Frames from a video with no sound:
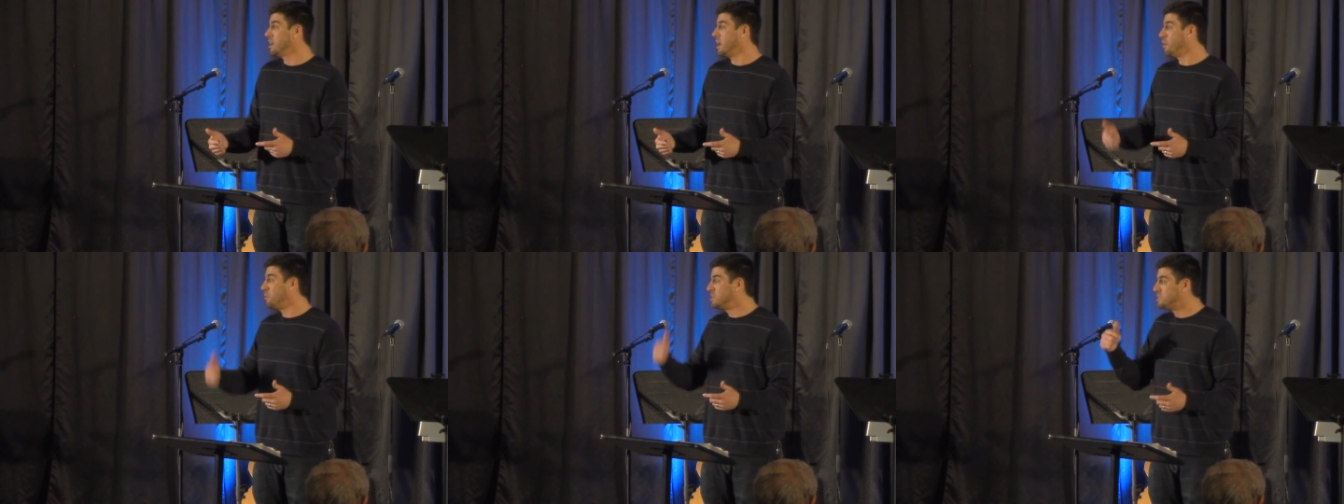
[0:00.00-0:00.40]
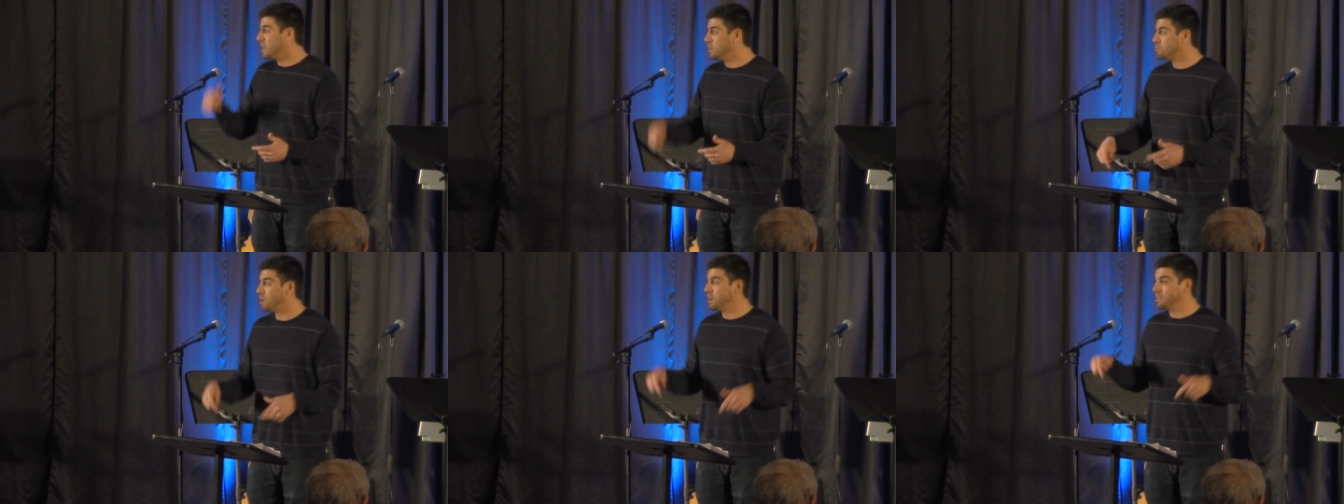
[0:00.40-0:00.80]
and we
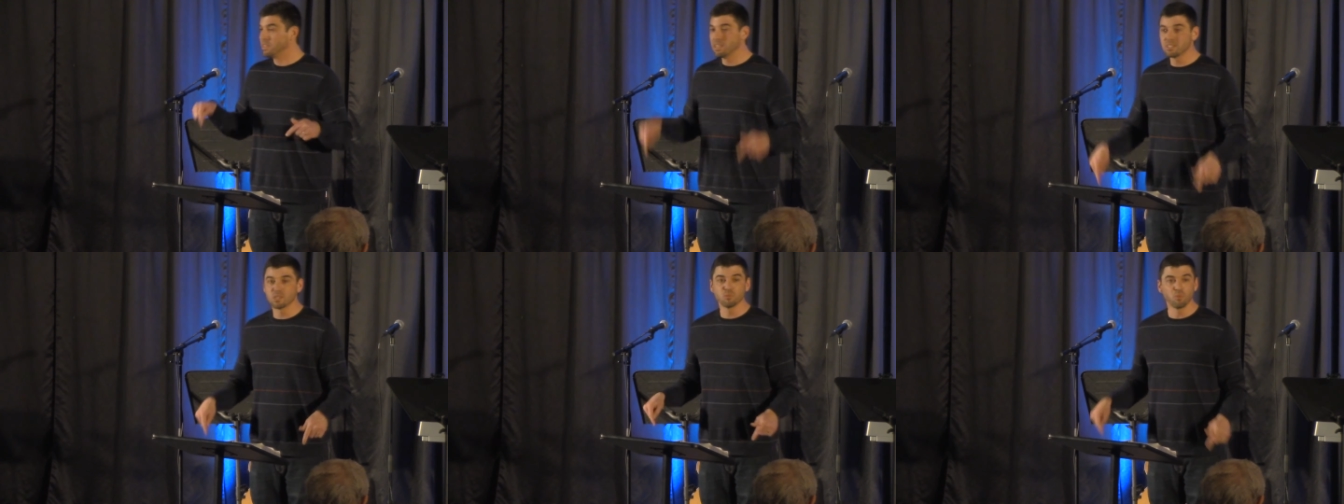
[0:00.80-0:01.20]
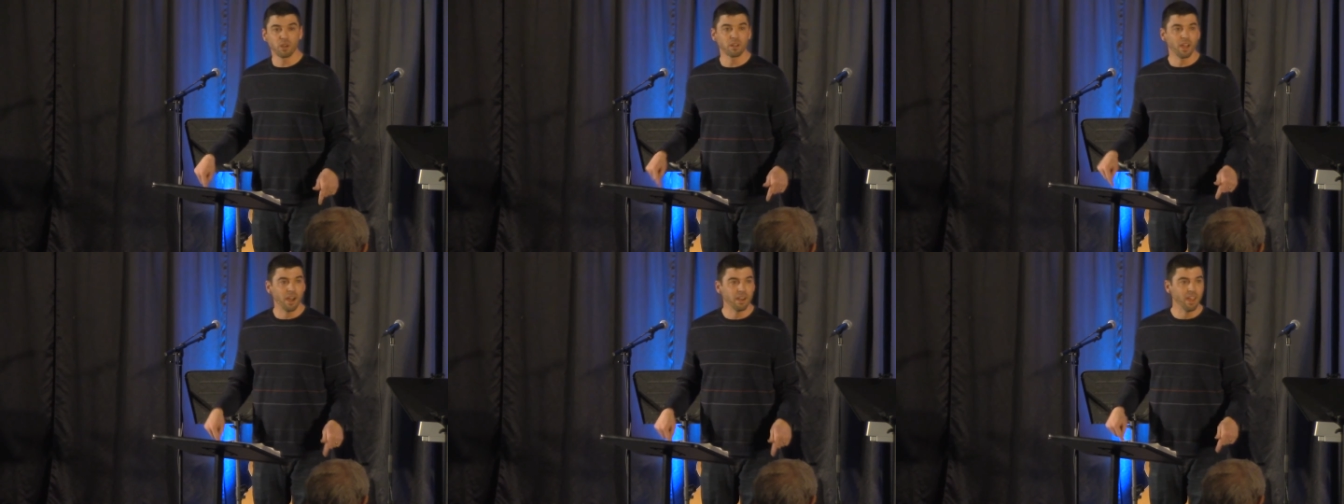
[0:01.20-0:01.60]
celebrate this is where
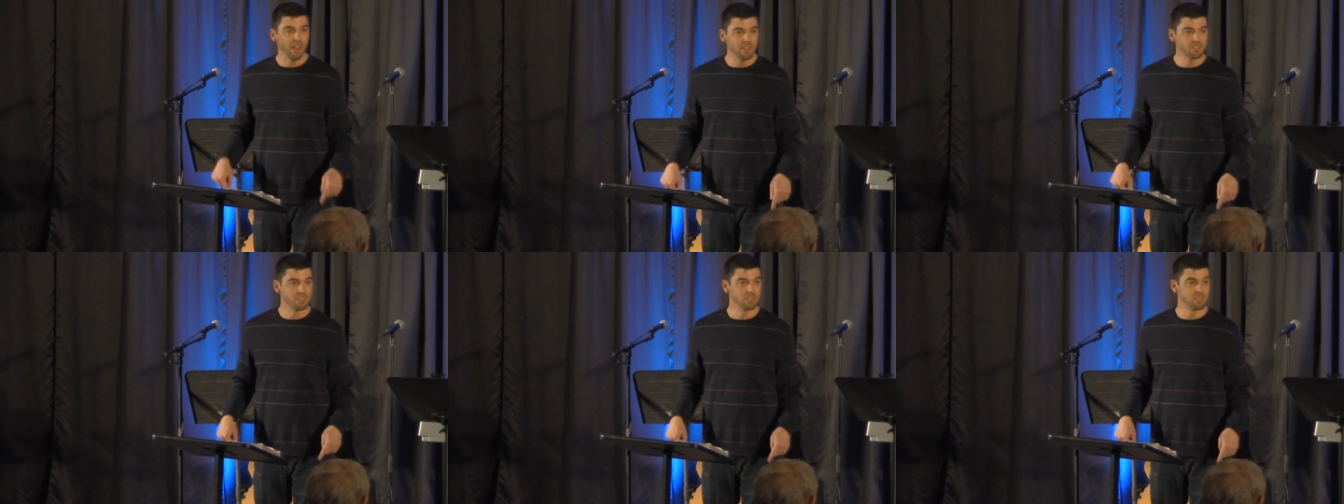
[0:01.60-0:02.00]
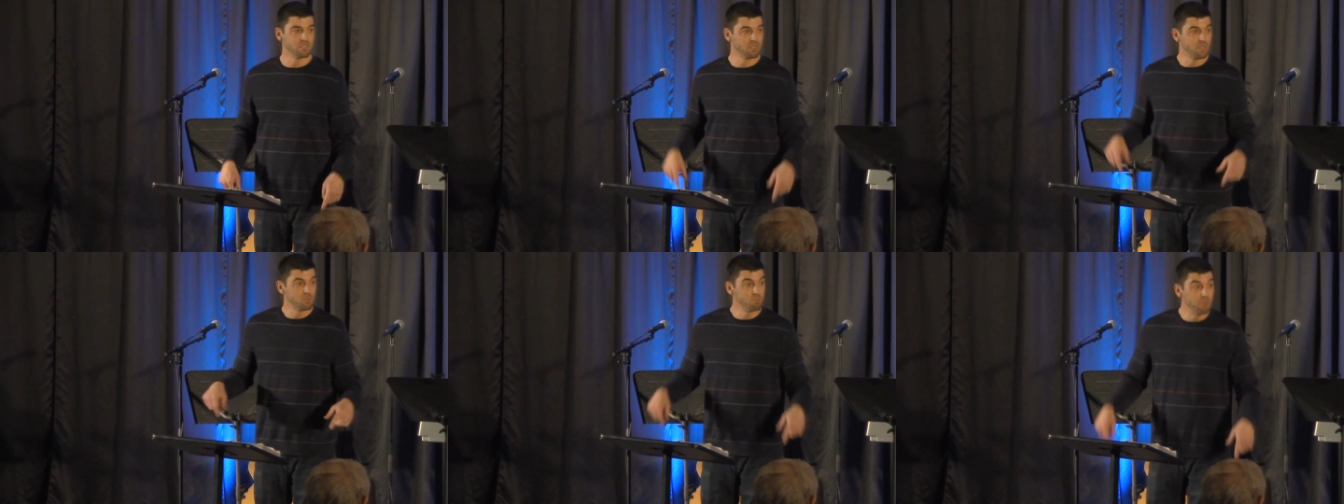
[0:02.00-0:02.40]
God has us.
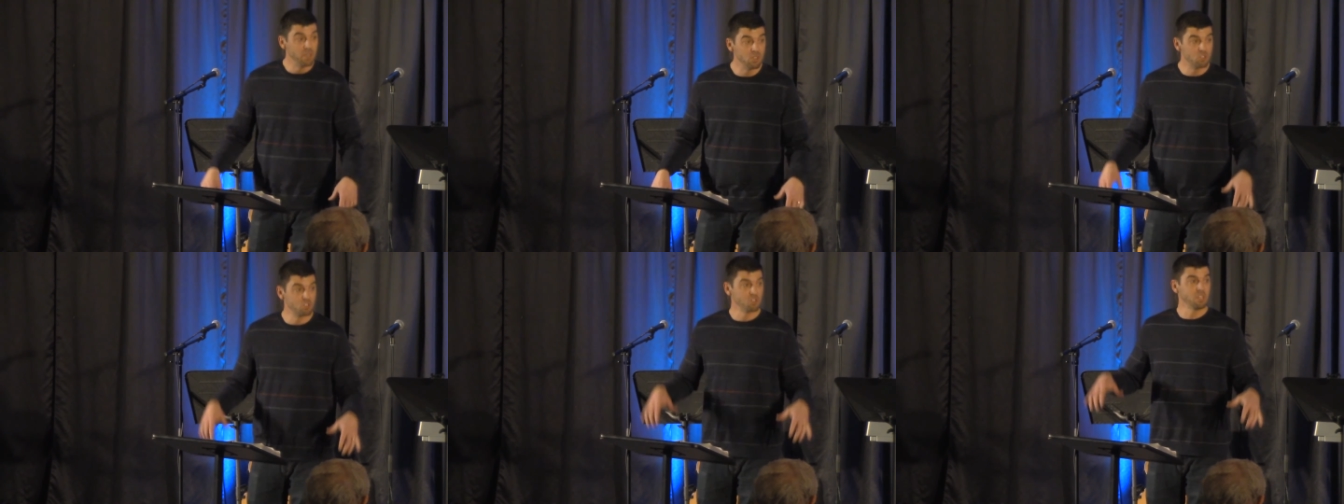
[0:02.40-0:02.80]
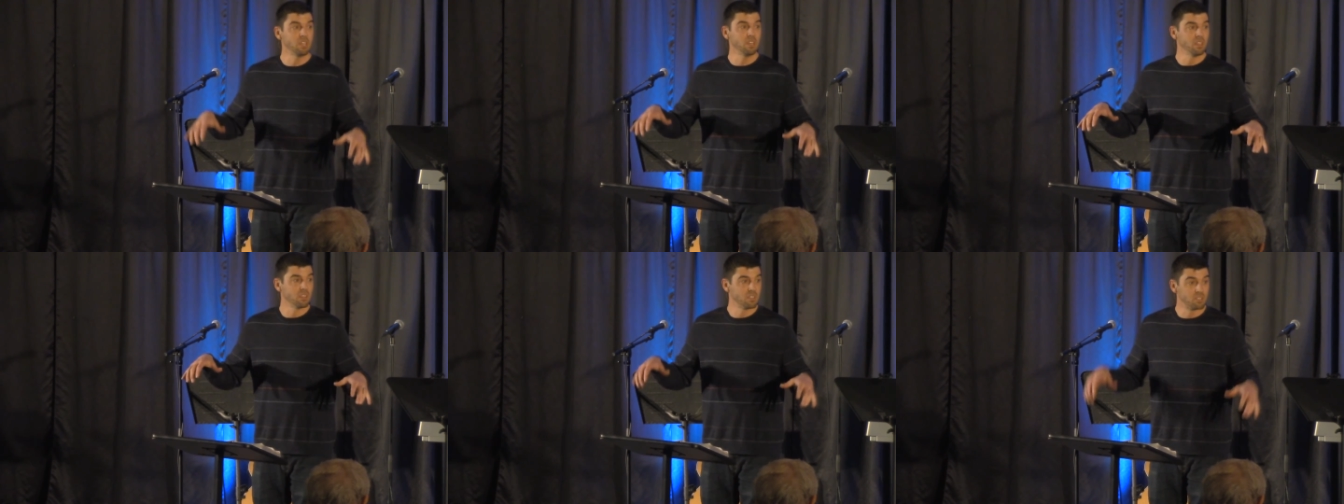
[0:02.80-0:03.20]
This
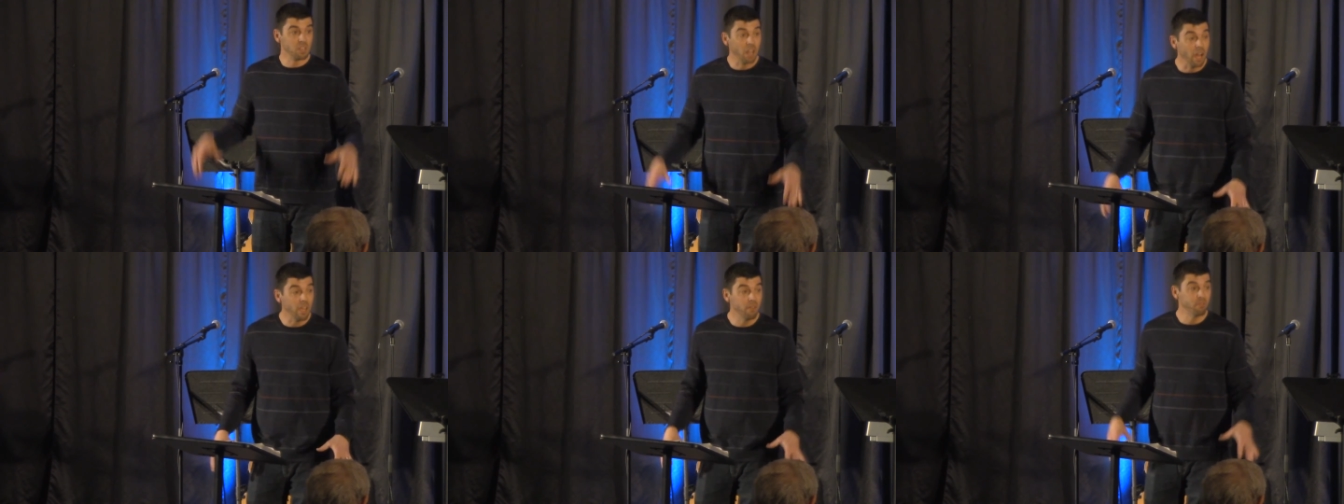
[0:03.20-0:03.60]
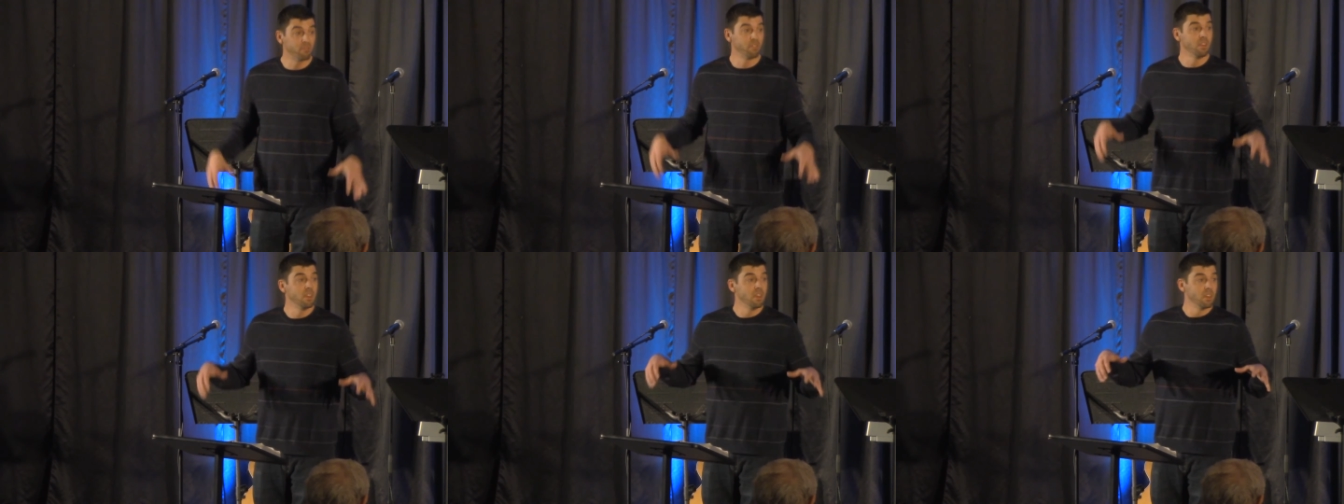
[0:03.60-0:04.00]
ministry, this
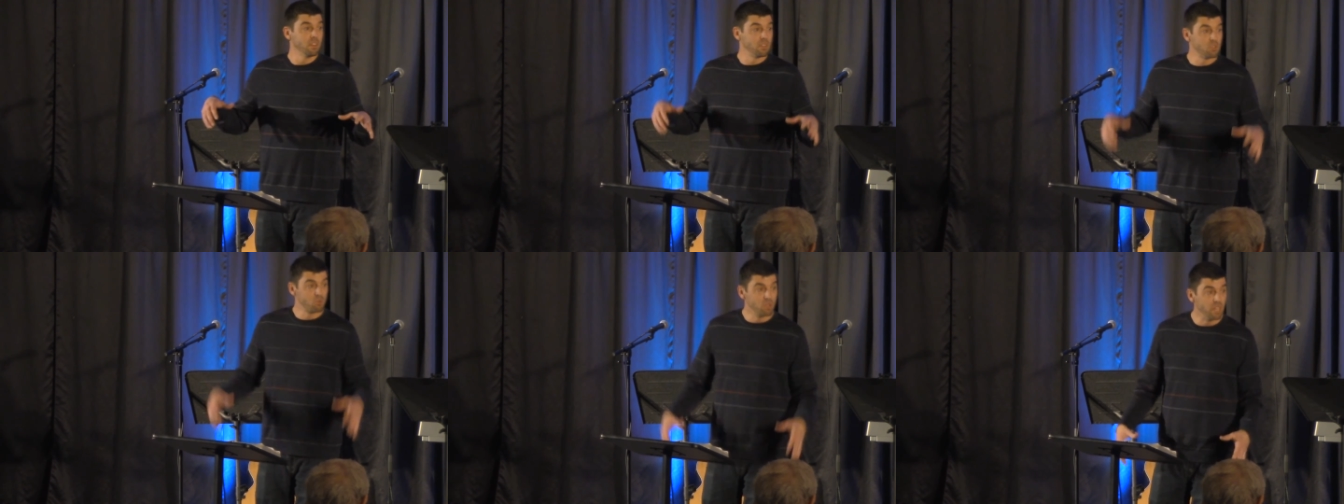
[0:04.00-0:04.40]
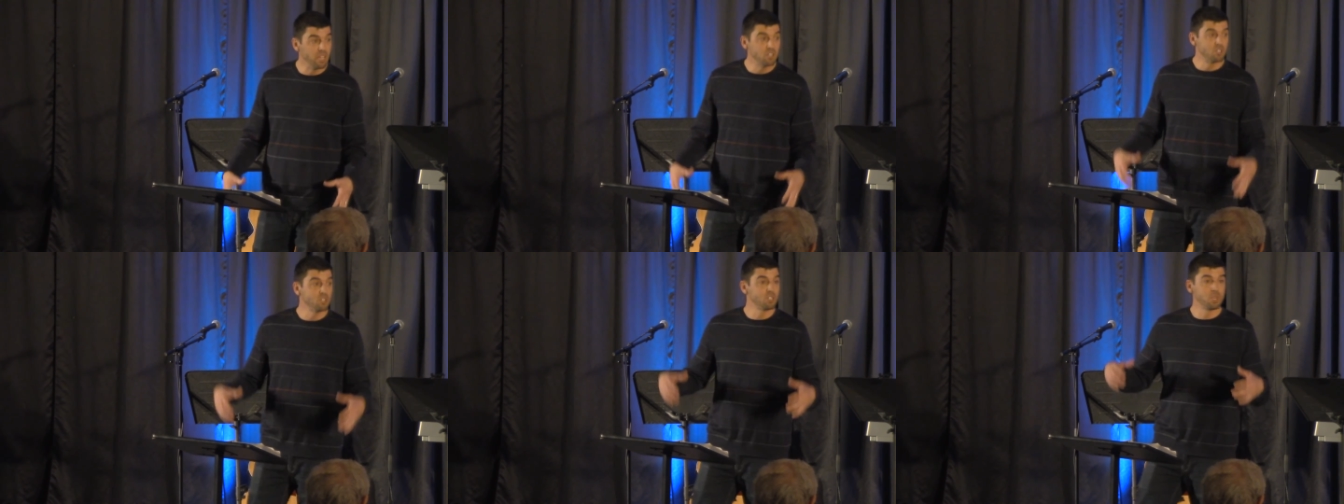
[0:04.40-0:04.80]
life, these
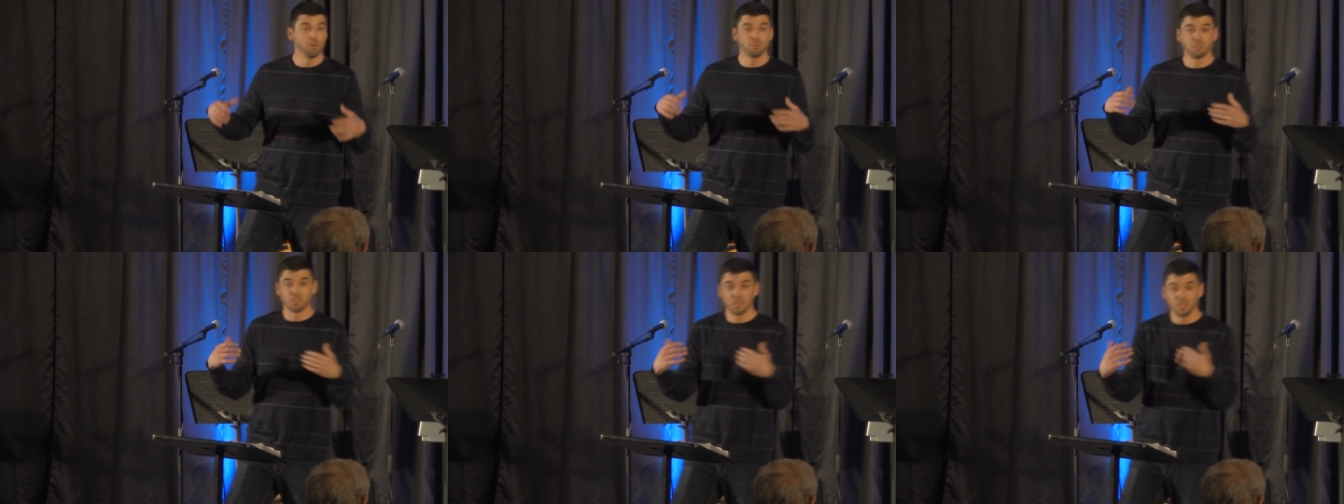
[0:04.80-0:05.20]
relationships,